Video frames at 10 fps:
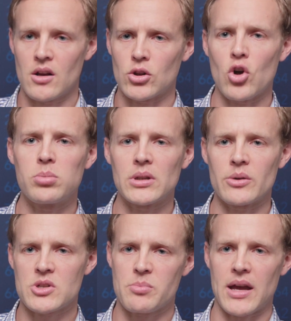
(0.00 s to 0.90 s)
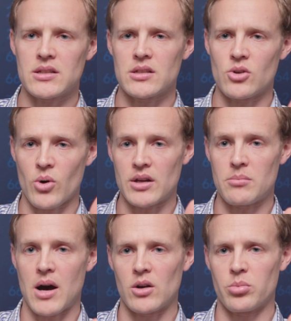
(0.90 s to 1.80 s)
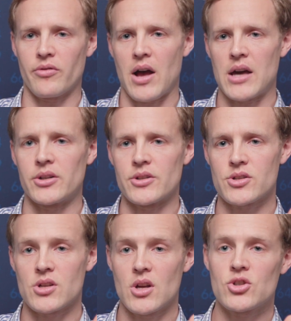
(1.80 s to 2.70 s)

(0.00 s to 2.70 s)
globally respected credit model providers